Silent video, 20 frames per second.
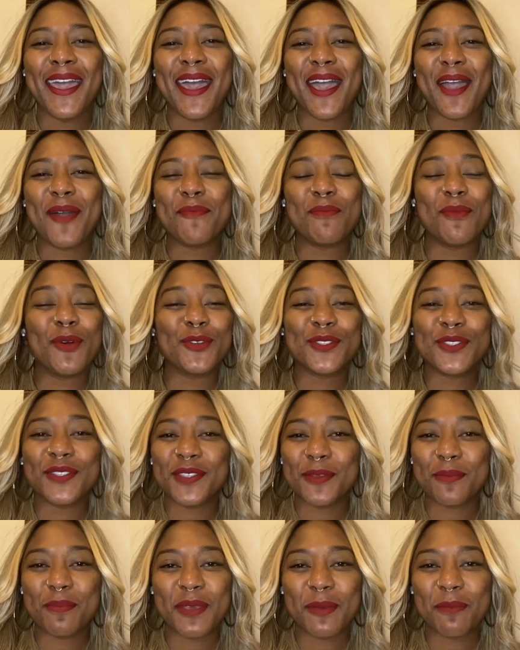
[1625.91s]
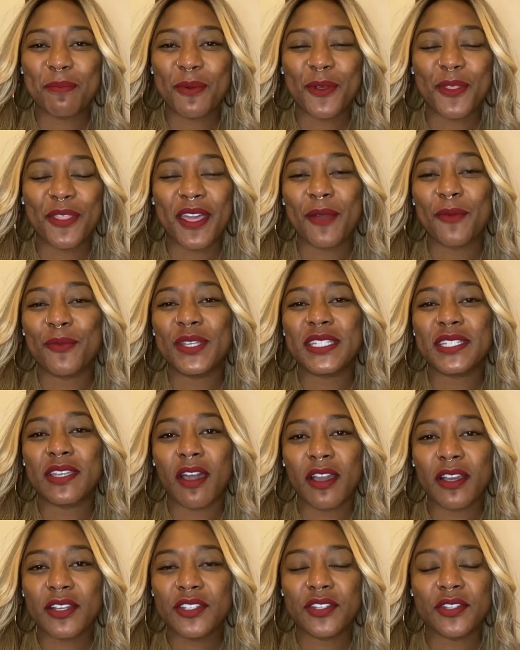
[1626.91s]
Uh, most of the people that we
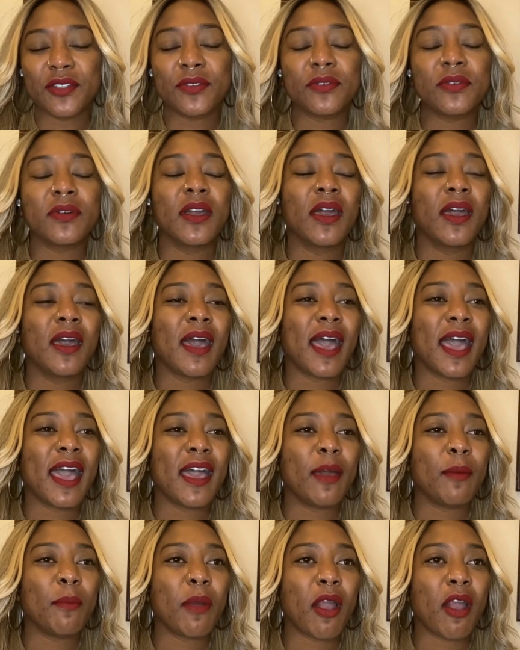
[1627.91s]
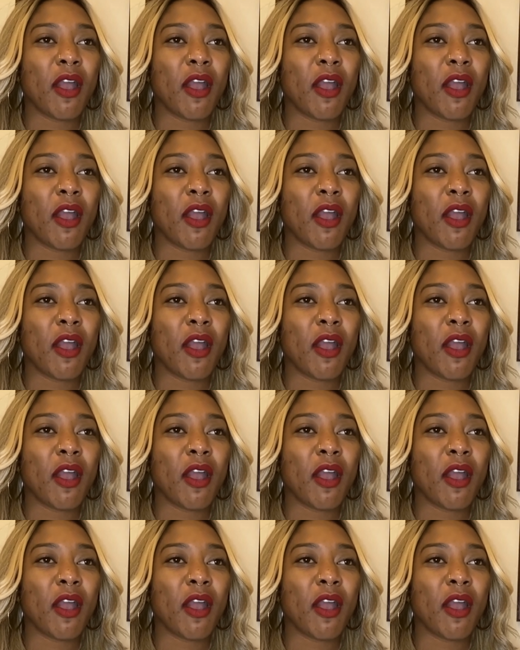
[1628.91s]
talk to um,